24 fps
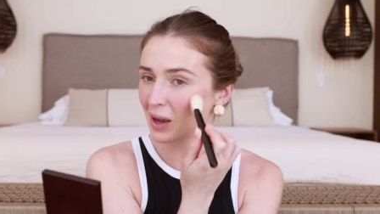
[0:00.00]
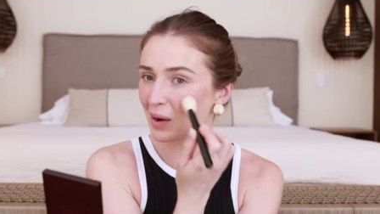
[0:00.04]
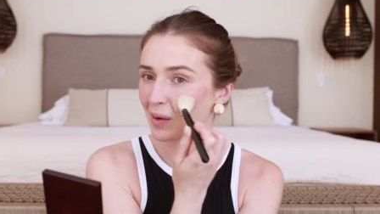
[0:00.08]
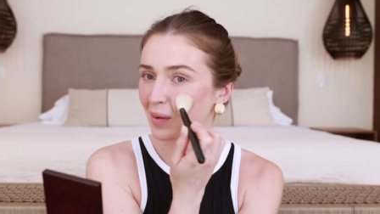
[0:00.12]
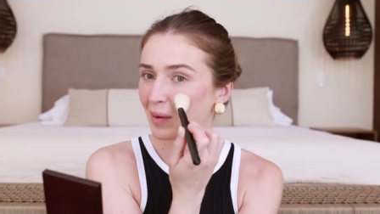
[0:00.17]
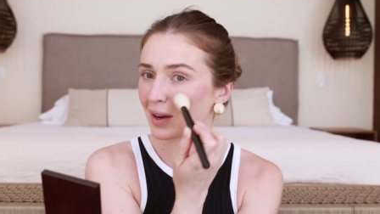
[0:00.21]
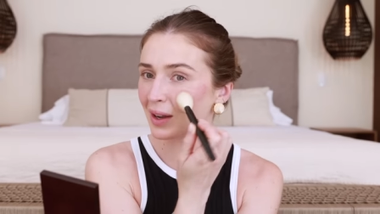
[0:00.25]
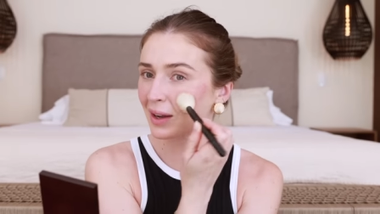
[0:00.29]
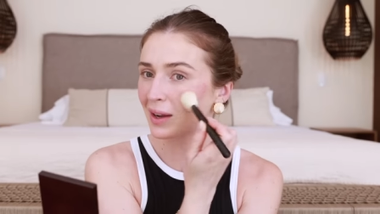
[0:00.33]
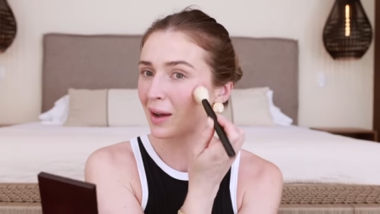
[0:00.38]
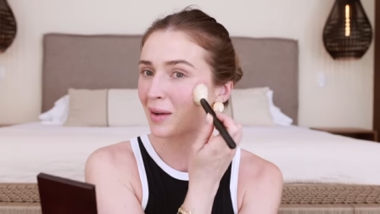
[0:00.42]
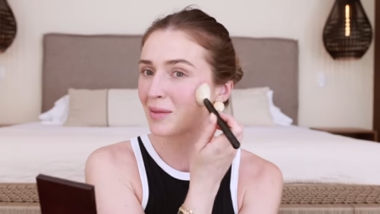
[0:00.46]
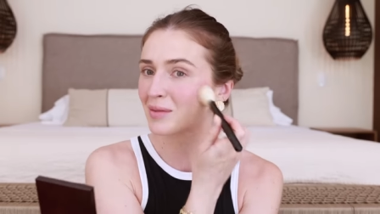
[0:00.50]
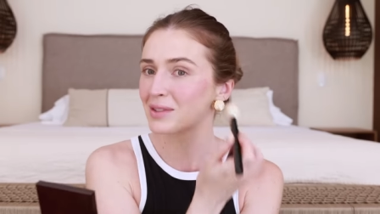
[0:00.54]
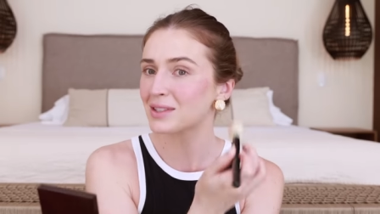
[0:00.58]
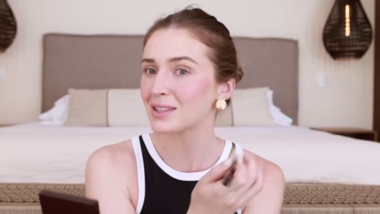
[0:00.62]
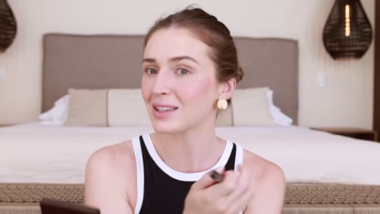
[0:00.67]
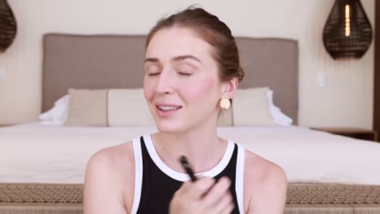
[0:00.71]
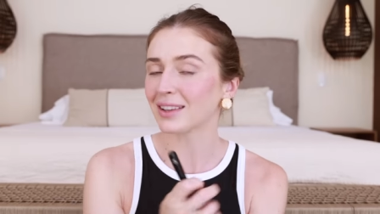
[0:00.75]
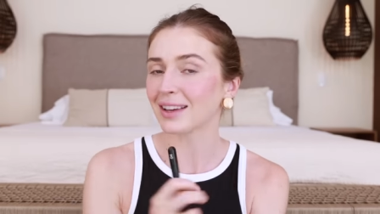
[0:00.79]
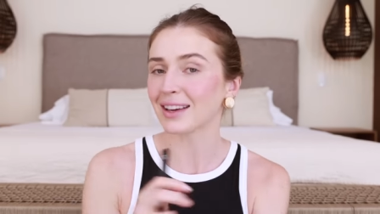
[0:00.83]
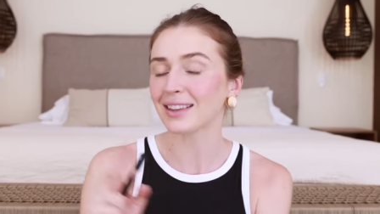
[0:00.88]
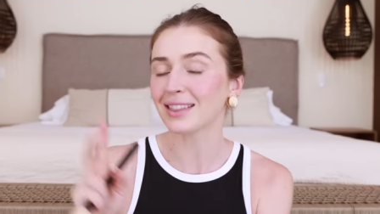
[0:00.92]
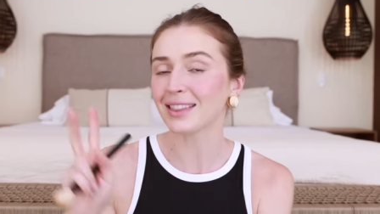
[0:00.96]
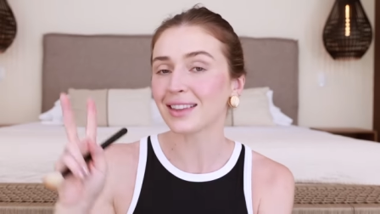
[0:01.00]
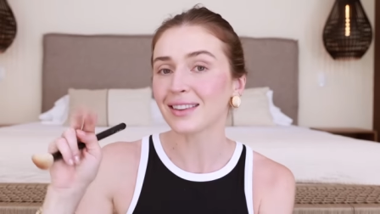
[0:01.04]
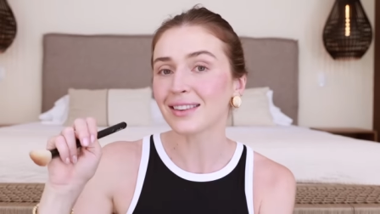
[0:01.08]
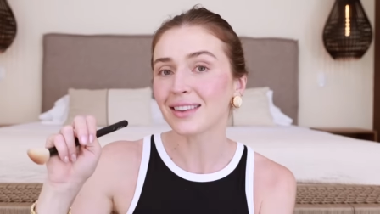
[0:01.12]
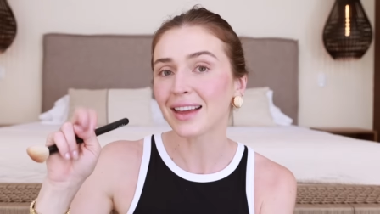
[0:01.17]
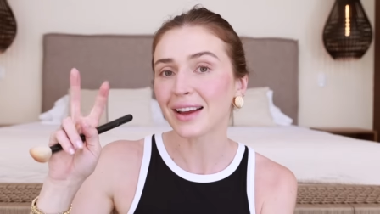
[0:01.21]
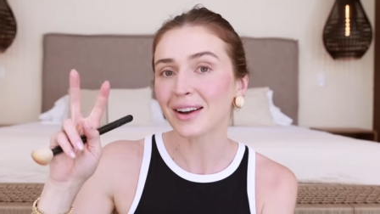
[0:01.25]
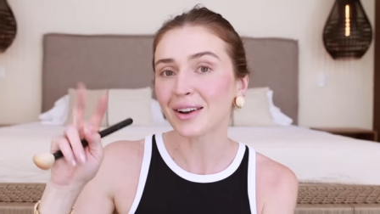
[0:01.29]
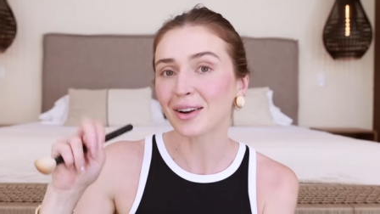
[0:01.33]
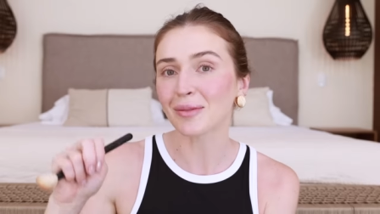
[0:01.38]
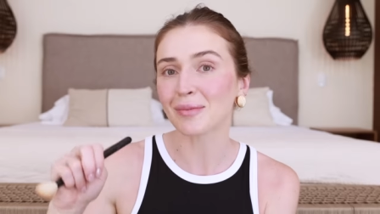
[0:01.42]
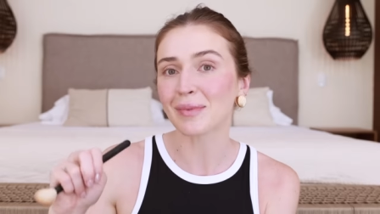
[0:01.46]
when it comes to, like, the
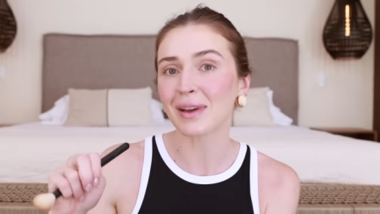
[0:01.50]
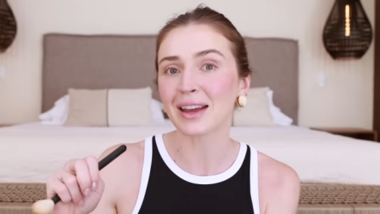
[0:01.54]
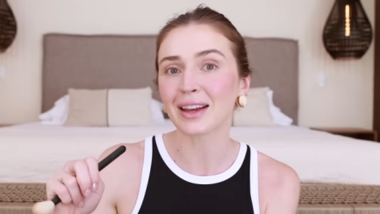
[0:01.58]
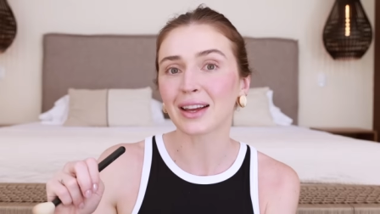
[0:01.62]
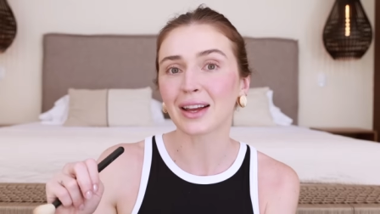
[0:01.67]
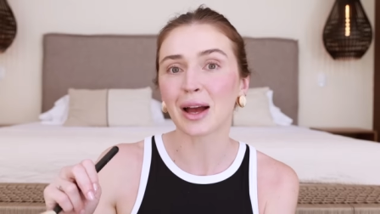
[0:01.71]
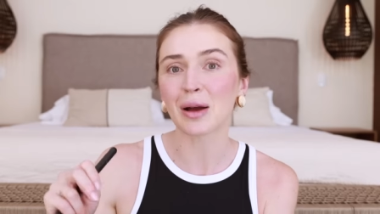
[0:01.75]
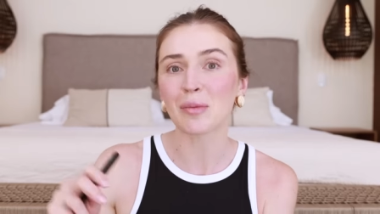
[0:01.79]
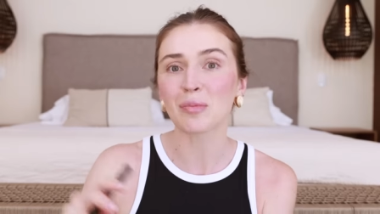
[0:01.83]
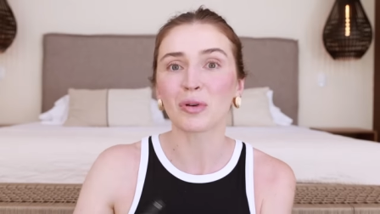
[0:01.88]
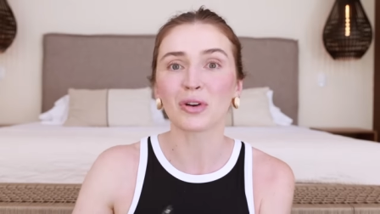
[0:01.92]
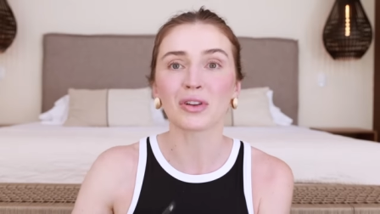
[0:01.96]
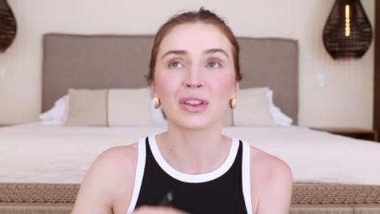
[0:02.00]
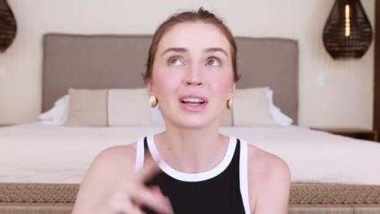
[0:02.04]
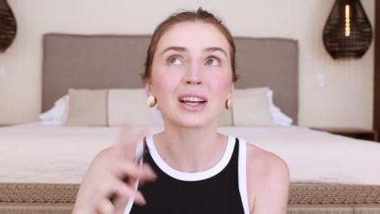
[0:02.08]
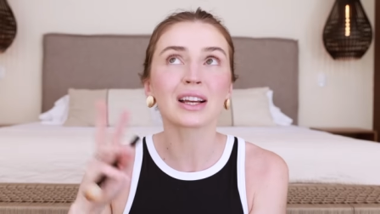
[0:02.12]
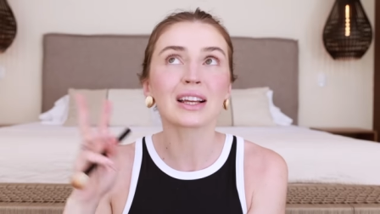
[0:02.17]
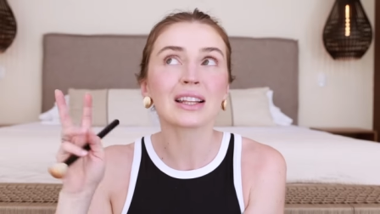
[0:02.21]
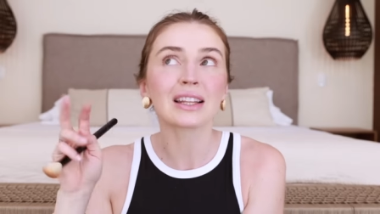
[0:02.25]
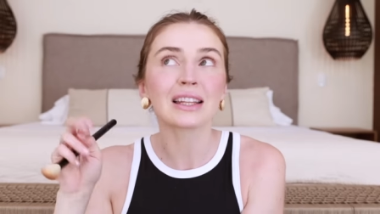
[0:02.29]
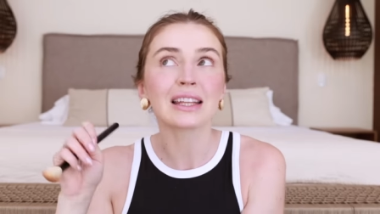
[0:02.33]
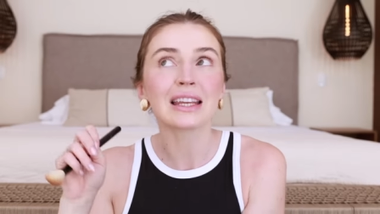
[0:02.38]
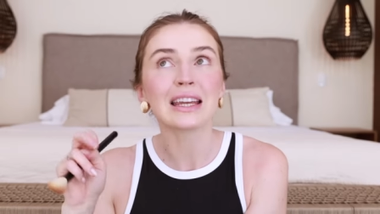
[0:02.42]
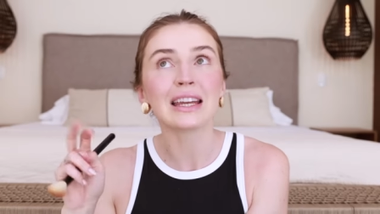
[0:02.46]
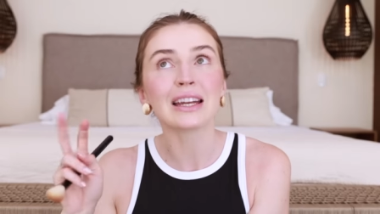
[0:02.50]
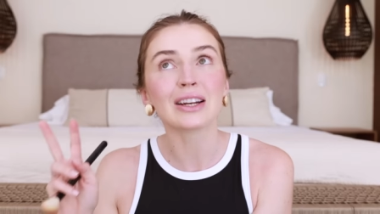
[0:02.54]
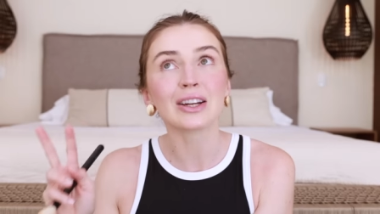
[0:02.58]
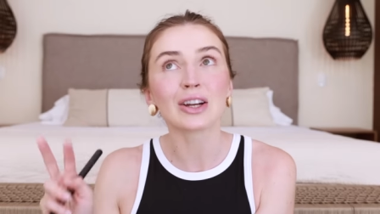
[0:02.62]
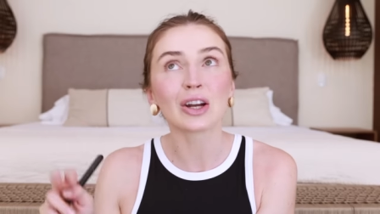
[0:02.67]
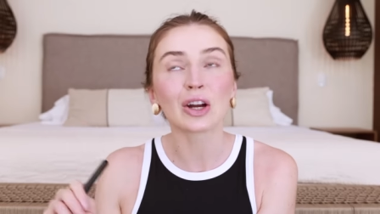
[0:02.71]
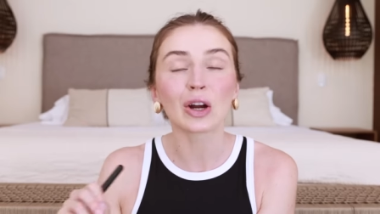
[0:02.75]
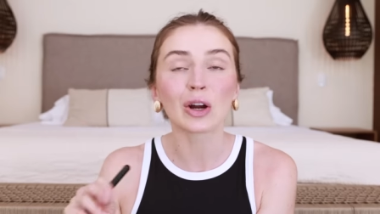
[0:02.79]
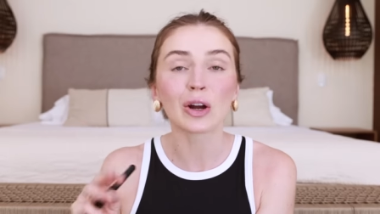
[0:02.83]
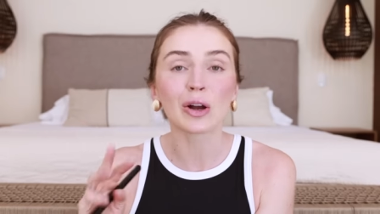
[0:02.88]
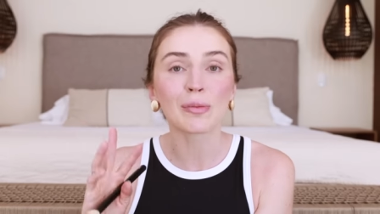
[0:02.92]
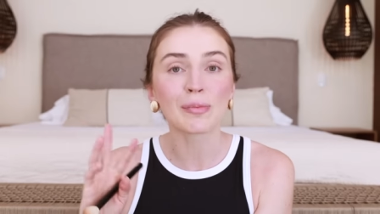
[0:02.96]
lighter makeup or the clean
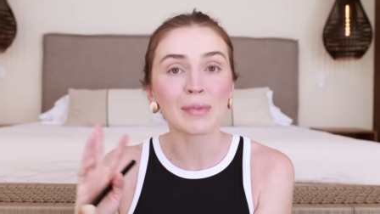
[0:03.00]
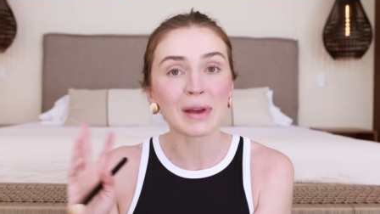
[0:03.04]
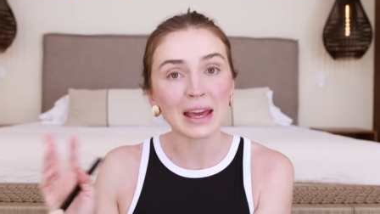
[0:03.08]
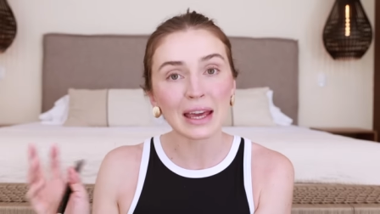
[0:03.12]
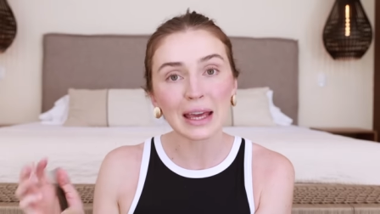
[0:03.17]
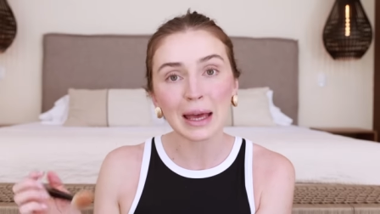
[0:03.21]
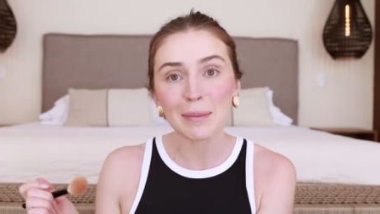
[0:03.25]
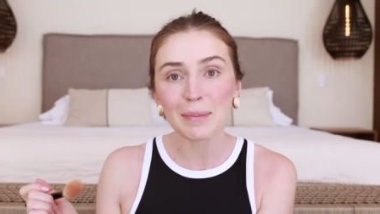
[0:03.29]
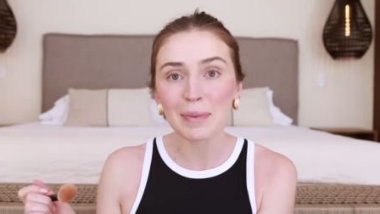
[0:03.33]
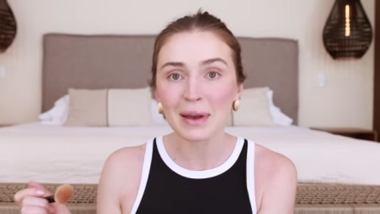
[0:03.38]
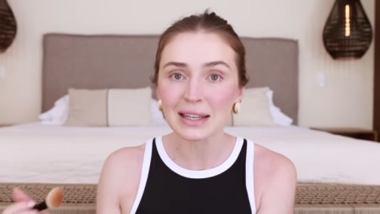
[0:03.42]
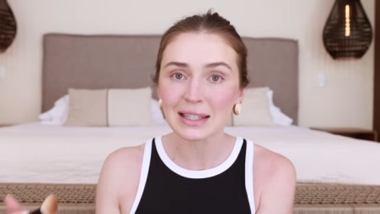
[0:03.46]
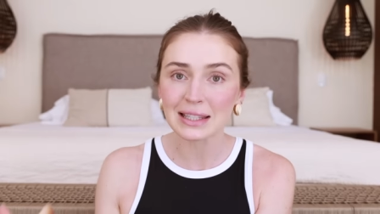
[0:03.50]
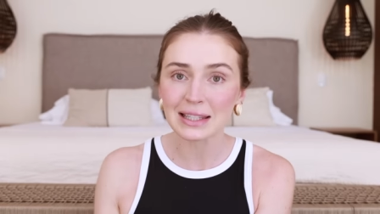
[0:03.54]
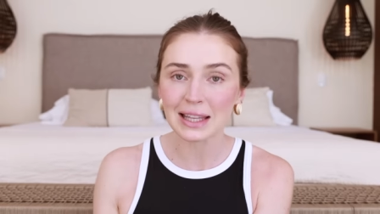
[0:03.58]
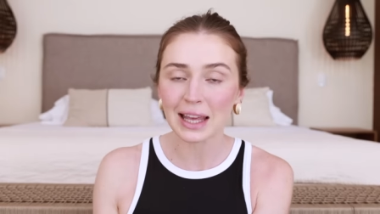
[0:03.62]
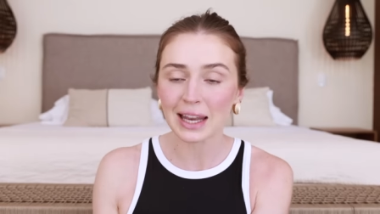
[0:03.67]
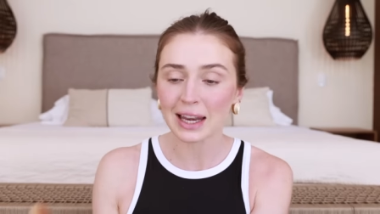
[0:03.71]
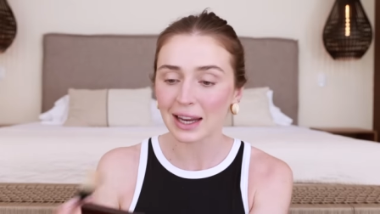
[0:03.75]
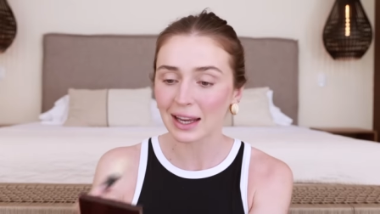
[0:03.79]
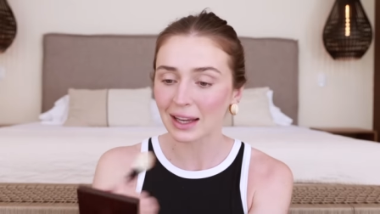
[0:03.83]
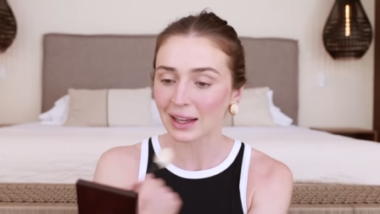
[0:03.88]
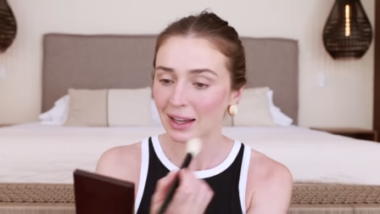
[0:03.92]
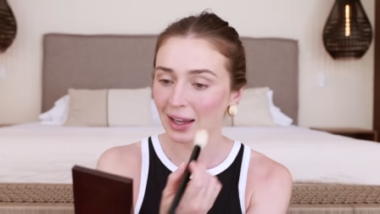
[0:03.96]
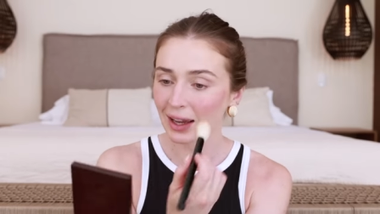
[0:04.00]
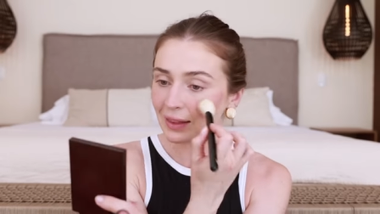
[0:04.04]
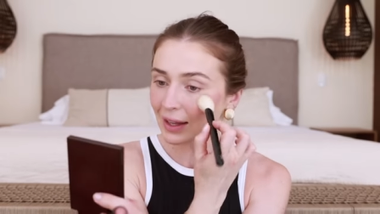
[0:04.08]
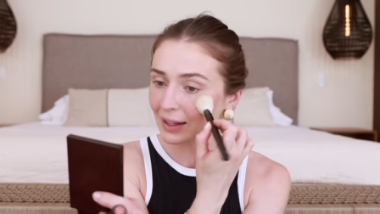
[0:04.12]
girl makeup aesthetic.